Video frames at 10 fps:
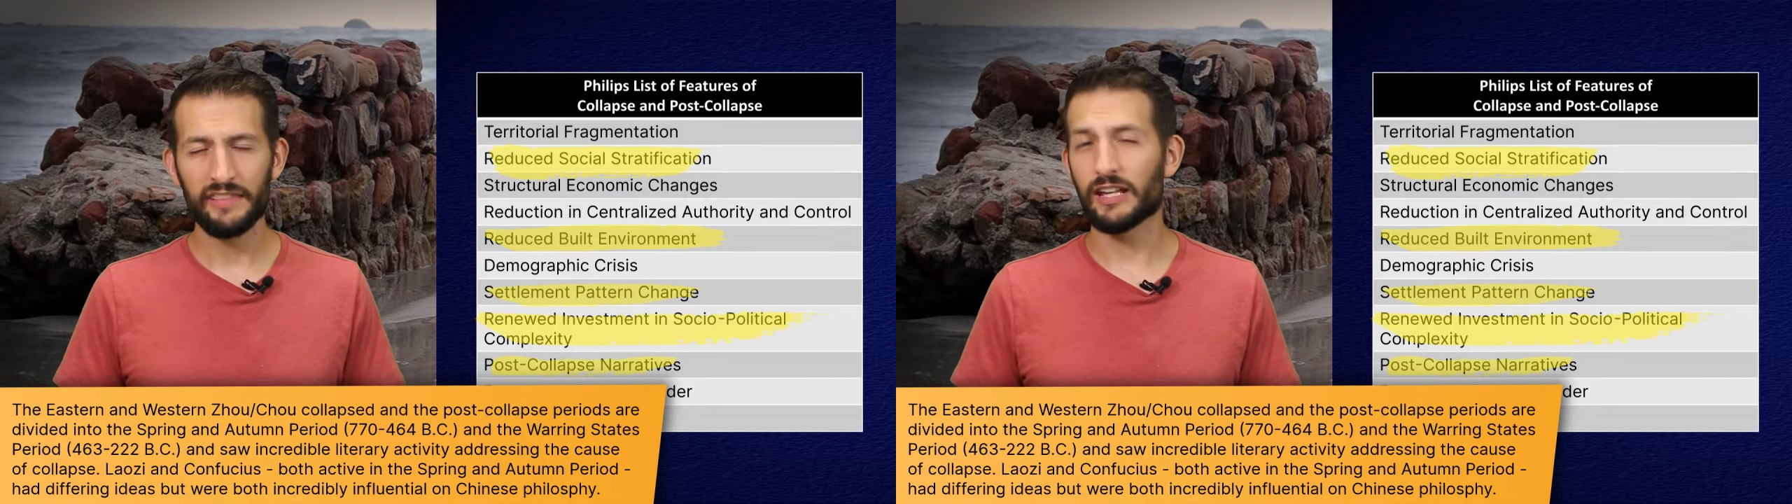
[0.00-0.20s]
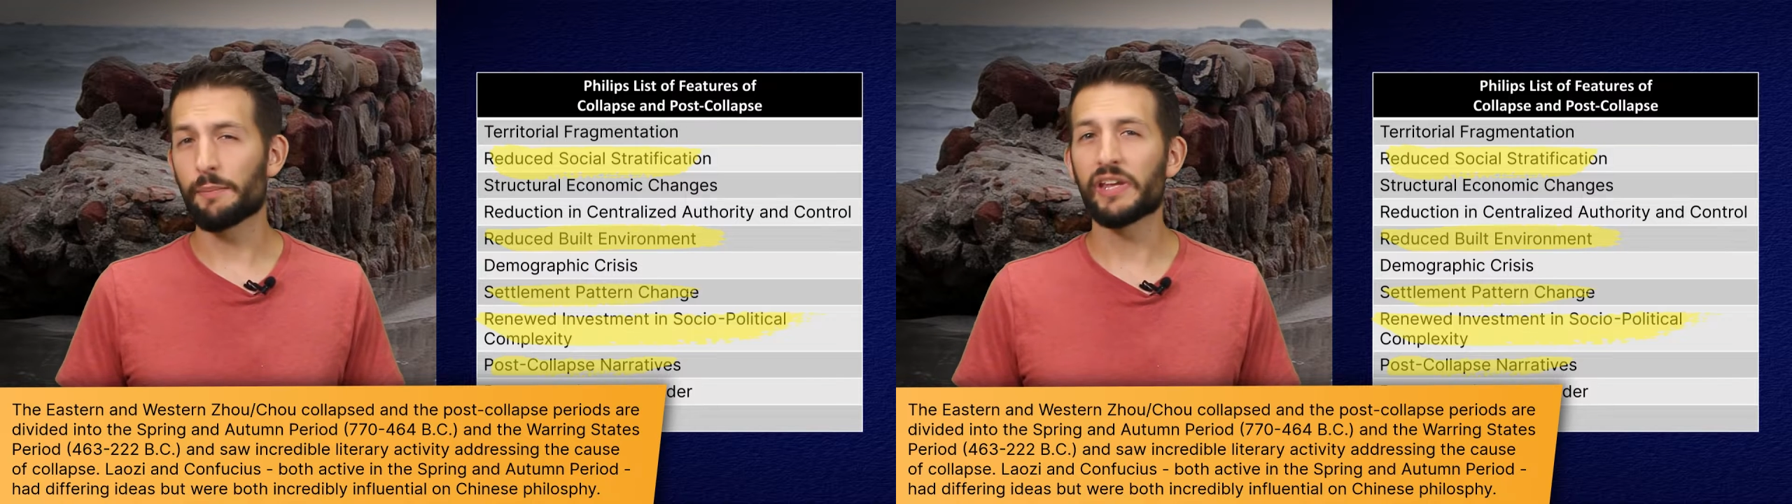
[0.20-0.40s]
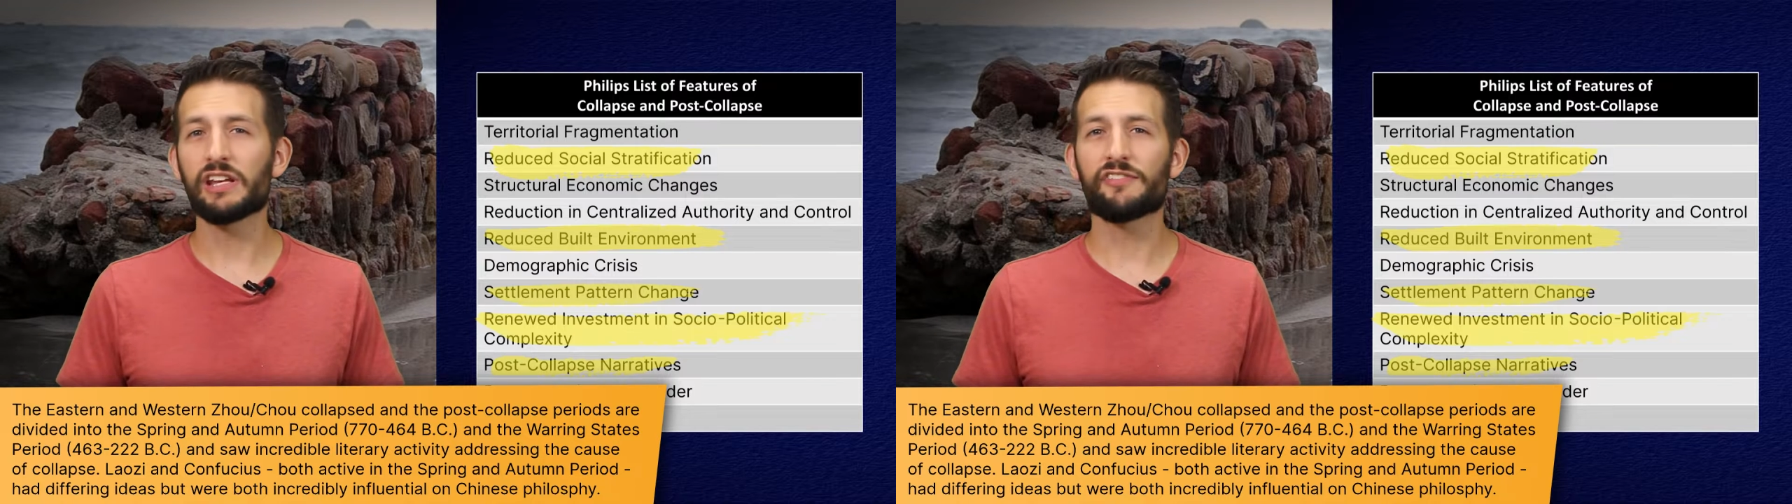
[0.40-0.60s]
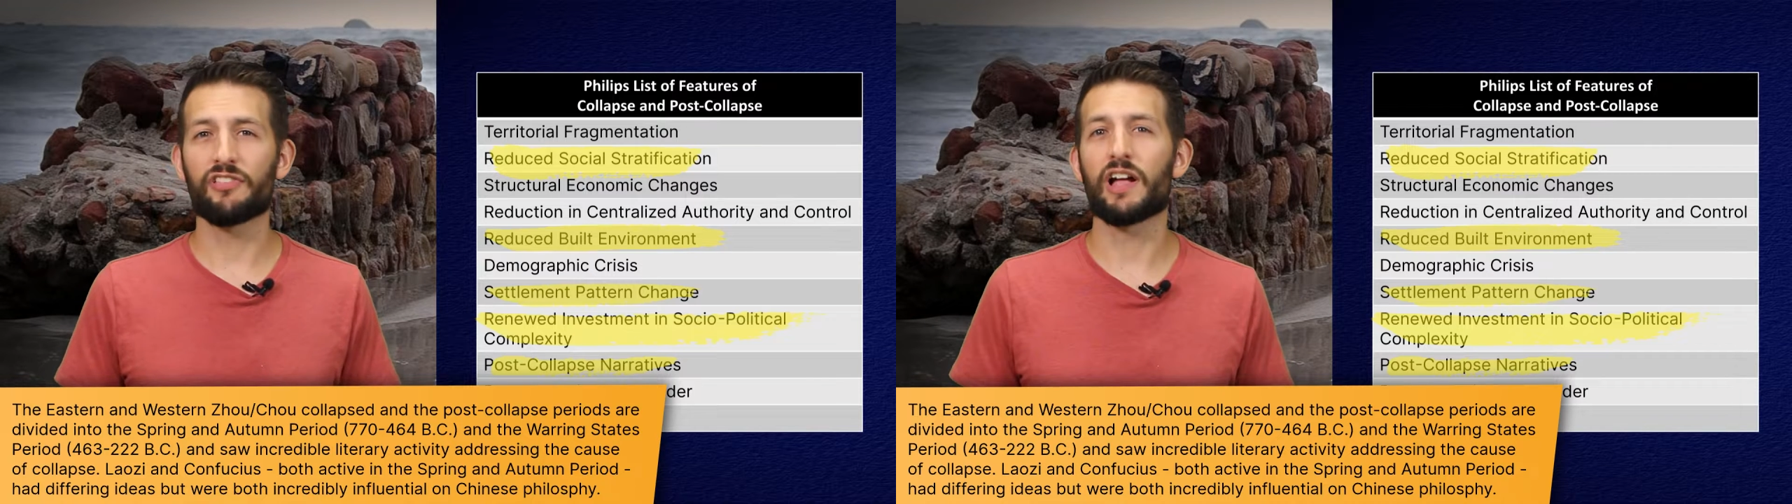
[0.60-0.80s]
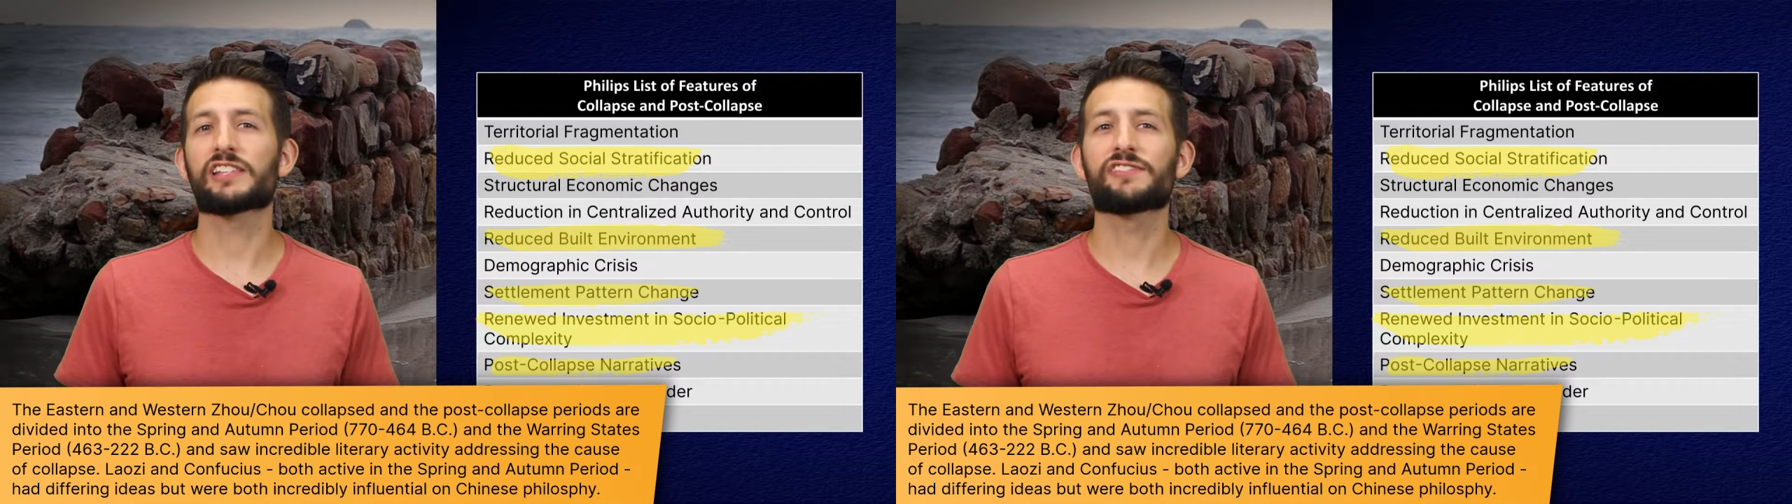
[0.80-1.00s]
The competing
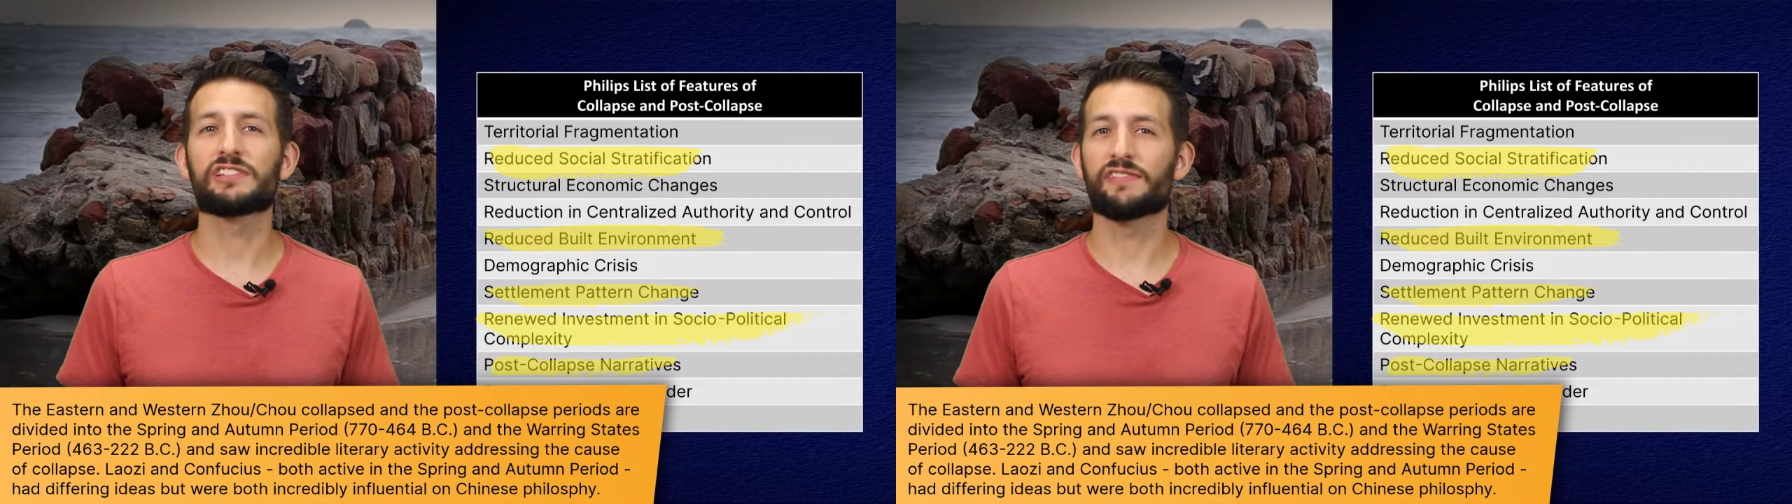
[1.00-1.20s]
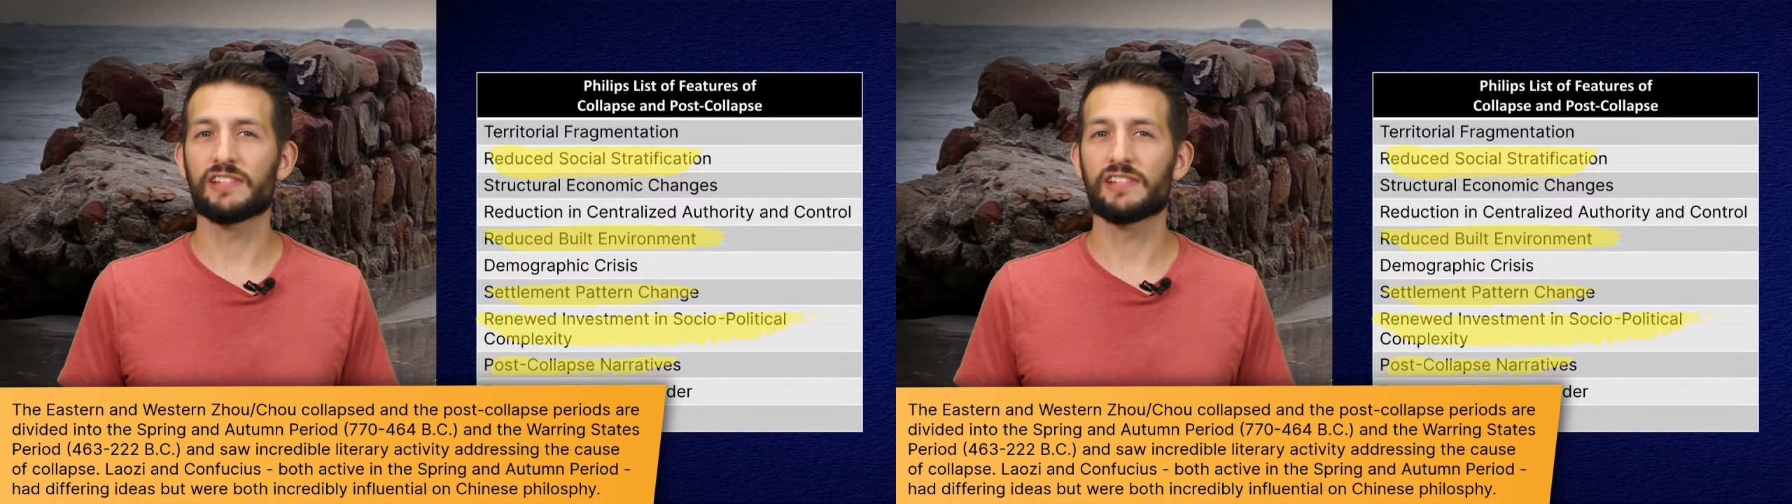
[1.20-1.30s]
philosophies of